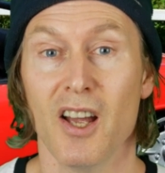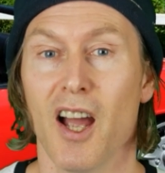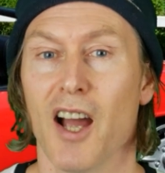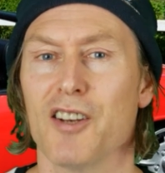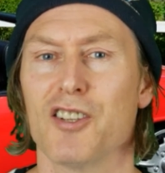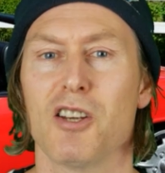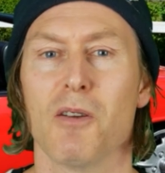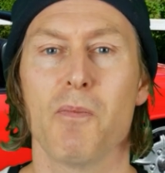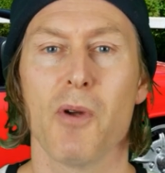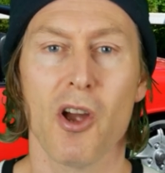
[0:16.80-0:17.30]

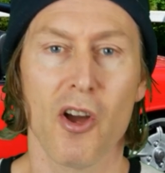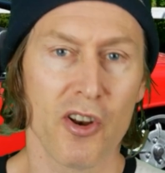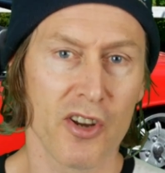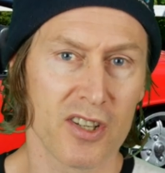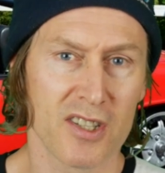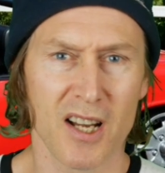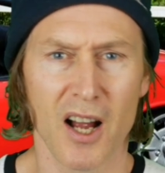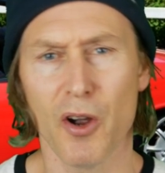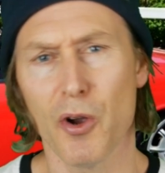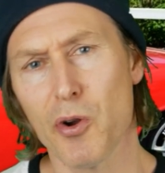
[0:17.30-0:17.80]
and to be
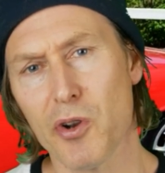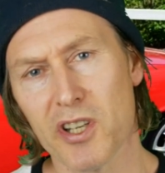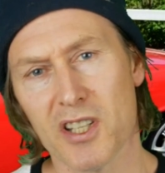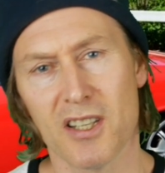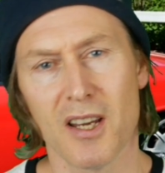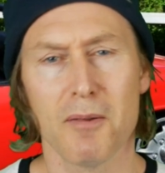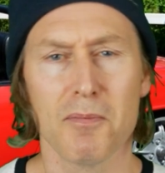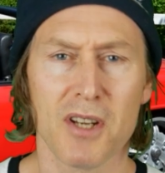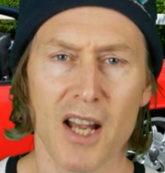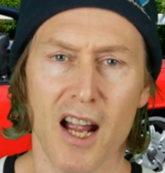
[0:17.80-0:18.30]
honest I always
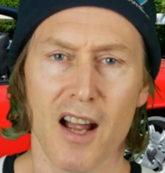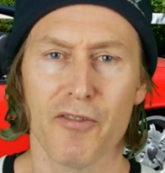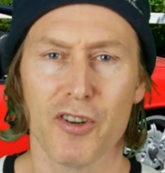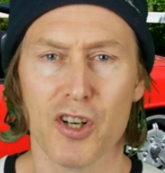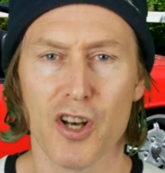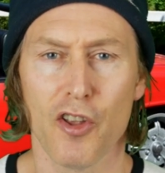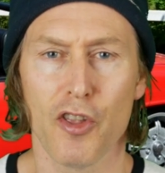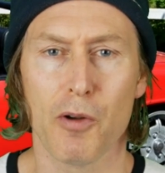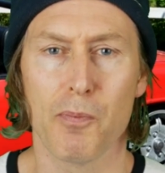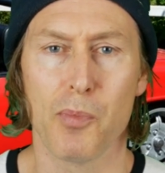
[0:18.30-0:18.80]
seem to have
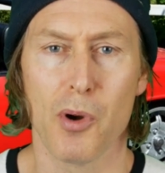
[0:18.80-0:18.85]
another